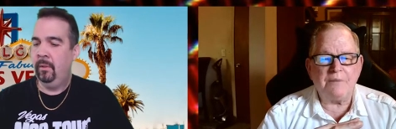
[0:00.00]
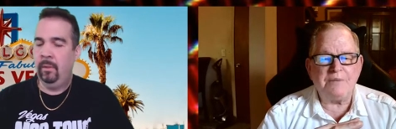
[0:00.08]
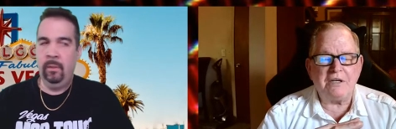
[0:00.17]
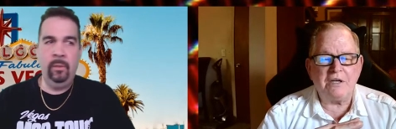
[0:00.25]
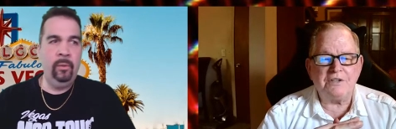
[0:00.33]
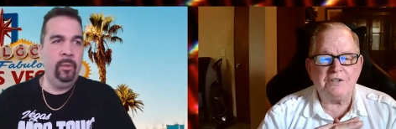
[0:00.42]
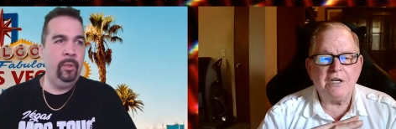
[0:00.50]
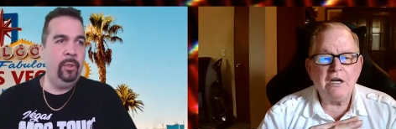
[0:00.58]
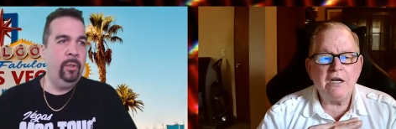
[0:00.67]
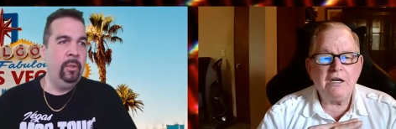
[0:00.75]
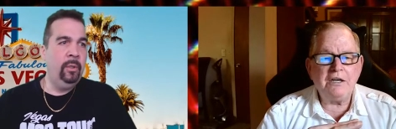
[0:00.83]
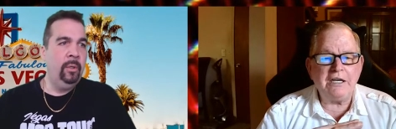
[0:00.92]
Speaker 1: because
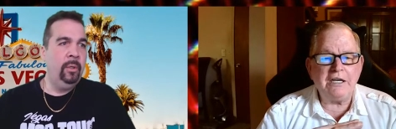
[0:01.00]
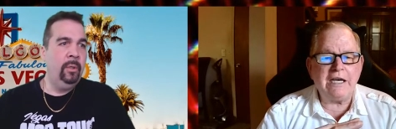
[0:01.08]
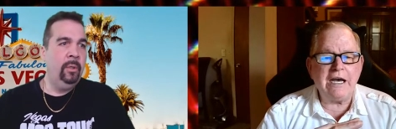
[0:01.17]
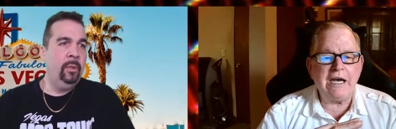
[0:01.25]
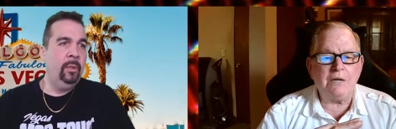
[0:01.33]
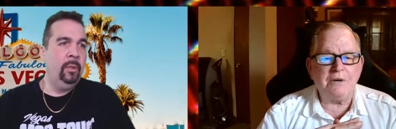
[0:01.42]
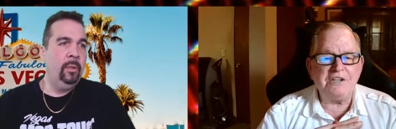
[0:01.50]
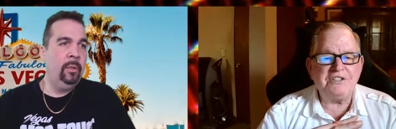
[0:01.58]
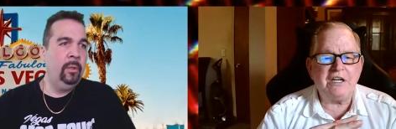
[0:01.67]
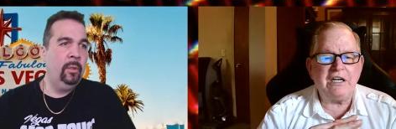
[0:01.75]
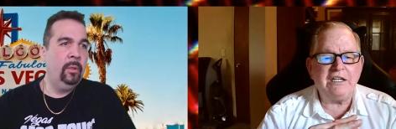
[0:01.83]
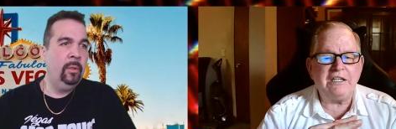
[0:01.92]
Nick
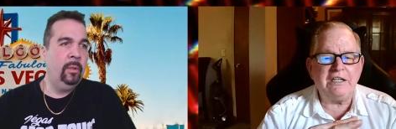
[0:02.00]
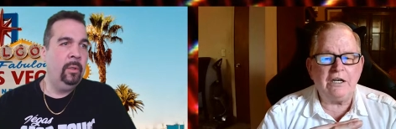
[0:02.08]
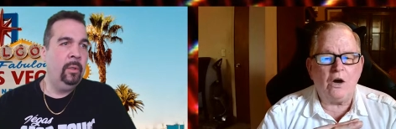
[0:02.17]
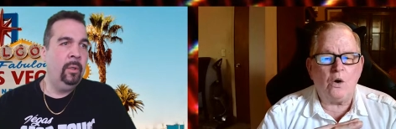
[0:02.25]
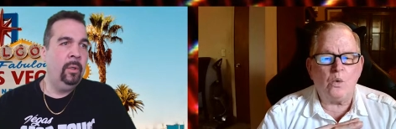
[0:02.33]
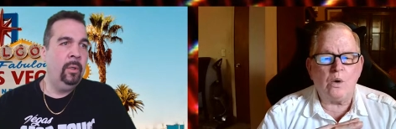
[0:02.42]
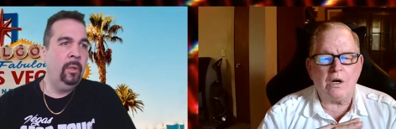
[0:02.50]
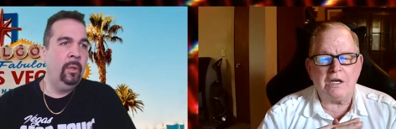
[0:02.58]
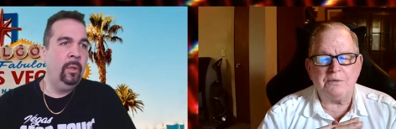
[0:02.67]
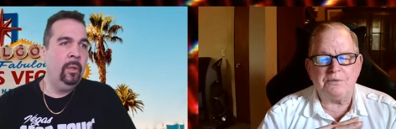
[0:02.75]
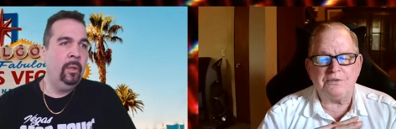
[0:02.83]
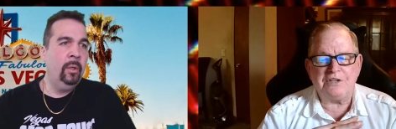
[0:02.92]
Calabrese said he didn't know
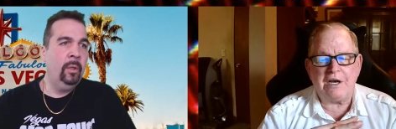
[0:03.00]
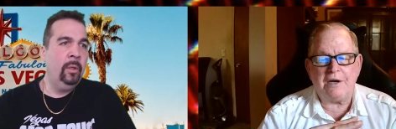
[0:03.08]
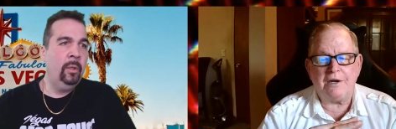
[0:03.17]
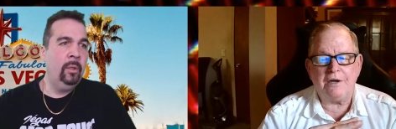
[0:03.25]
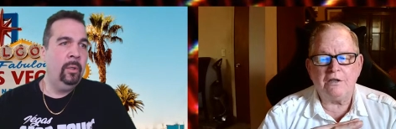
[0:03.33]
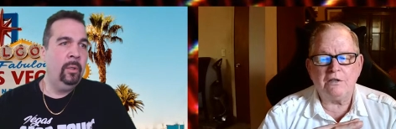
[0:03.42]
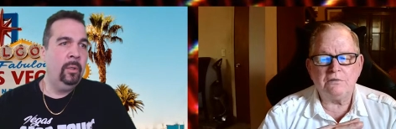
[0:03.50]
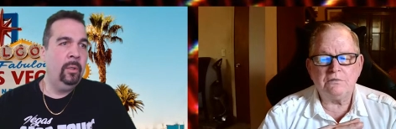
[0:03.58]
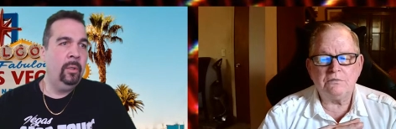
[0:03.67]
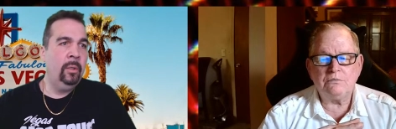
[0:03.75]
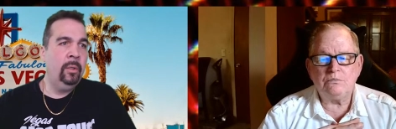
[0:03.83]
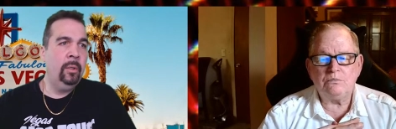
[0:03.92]
where he was at.
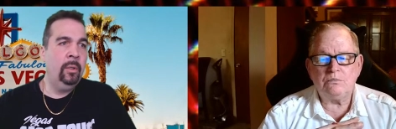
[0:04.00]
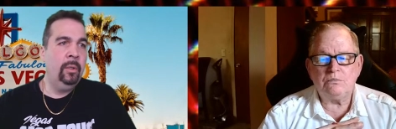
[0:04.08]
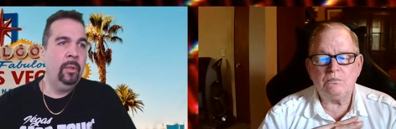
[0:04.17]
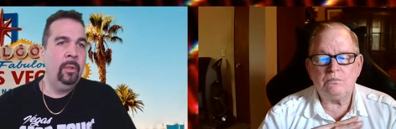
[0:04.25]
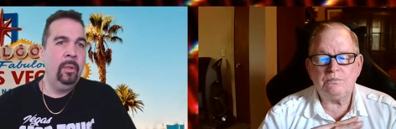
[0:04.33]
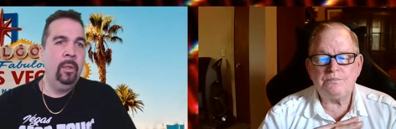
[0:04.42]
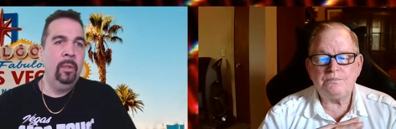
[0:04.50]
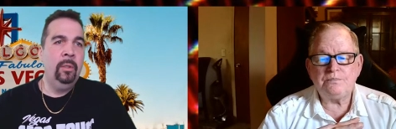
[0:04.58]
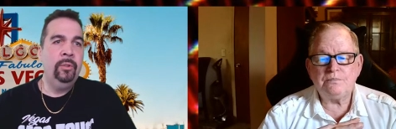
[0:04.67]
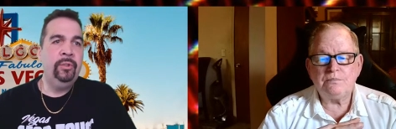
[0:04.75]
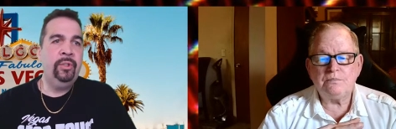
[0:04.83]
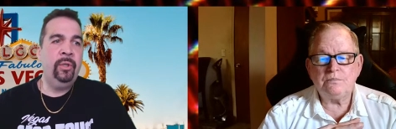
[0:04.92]

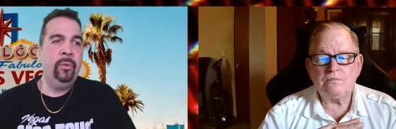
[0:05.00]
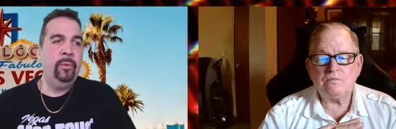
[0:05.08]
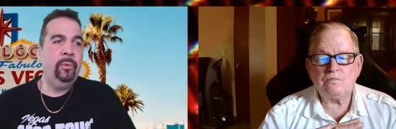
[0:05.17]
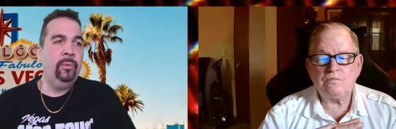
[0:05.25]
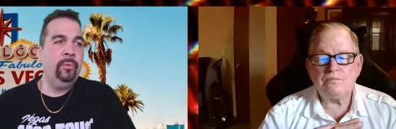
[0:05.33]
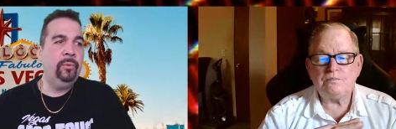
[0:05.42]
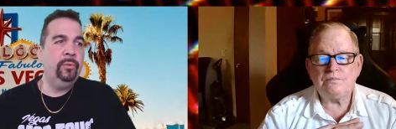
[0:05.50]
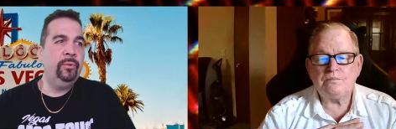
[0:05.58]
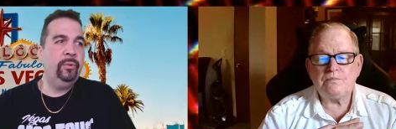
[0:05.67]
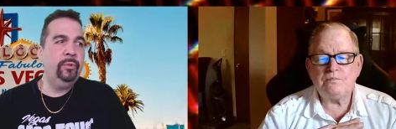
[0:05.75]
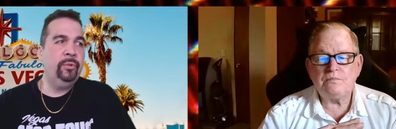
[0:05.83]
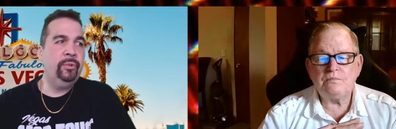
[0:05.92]
So,
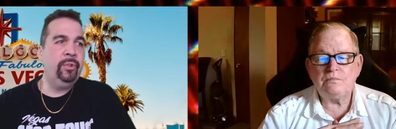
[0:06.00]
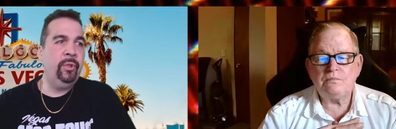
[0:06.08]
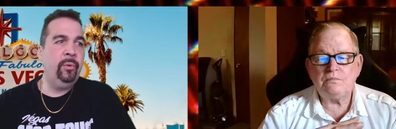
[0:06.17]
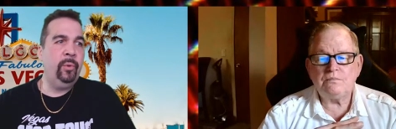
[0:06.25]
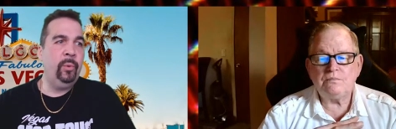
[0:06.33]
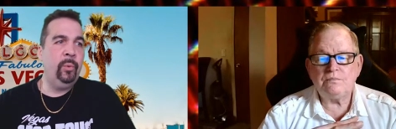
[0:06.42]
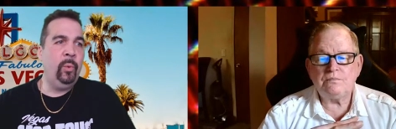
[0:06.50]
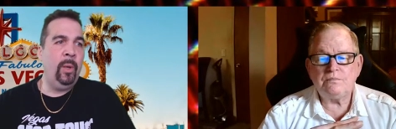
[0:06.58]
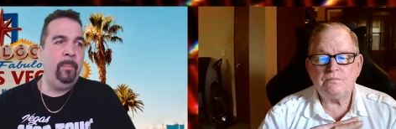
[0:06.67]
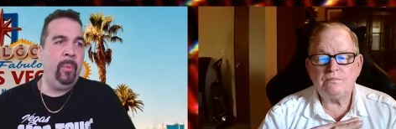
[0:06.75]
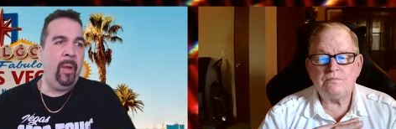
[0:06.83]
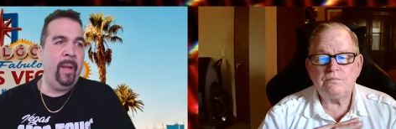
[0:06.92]
Speaker 2: so
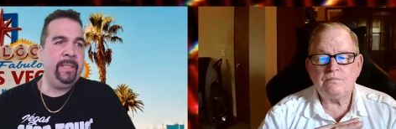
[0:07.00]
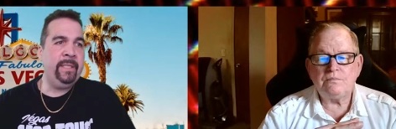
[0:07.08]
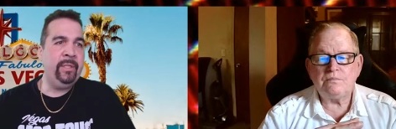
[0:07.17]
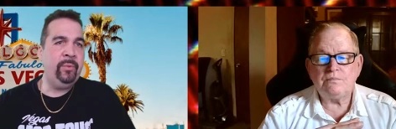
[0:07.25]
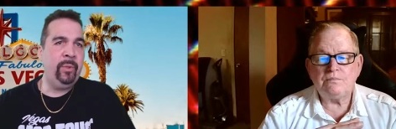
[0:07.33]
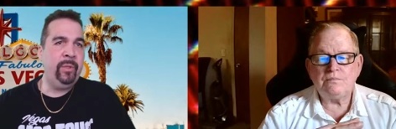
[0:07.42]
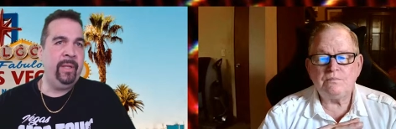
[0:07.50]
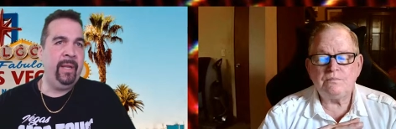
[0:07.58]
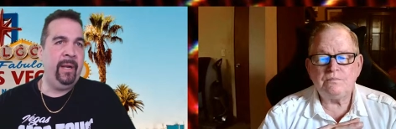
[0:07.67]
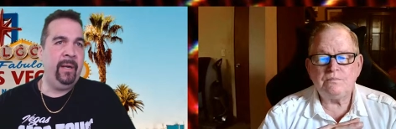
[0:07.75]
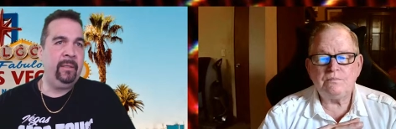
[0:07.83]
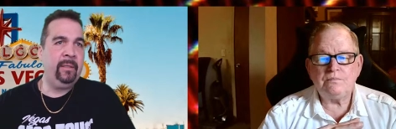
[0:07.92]
what bosses were
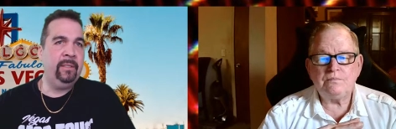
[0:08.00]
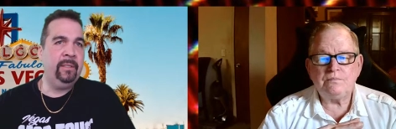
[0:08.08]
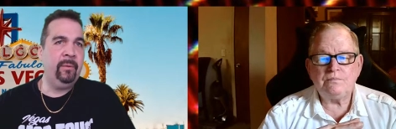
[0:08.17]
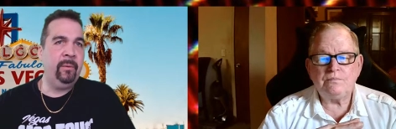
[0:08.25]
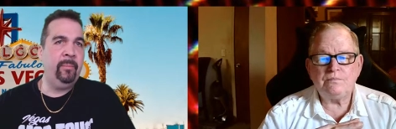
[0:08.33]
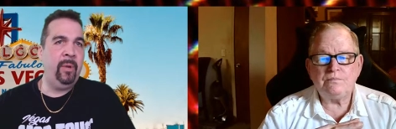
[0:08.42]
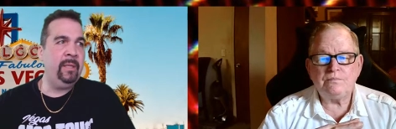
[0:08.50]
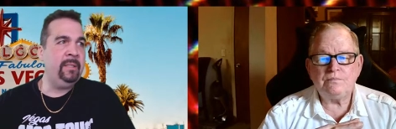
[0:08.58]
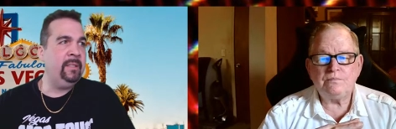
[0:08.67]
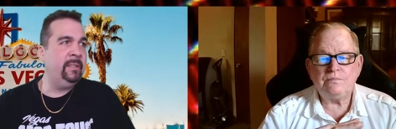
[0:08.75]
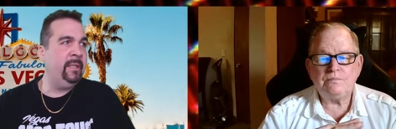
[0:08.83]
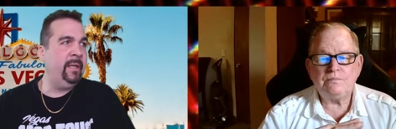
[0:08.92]
there? Because there were
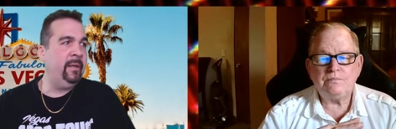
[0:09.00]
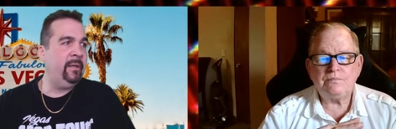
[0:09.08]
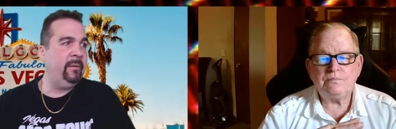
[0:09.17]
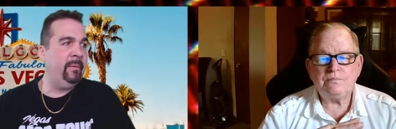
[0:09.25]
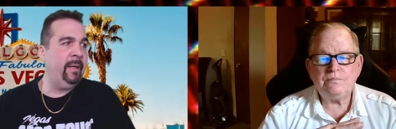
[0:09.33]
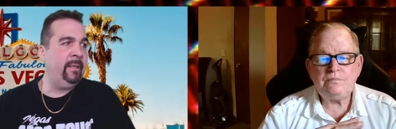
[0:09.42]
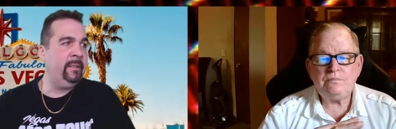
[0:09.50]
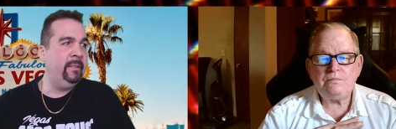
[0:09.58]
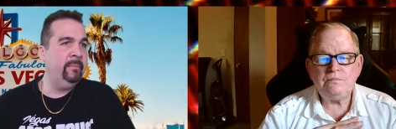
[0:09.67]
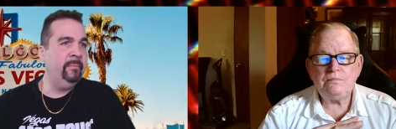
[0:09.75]
bosses there, correct?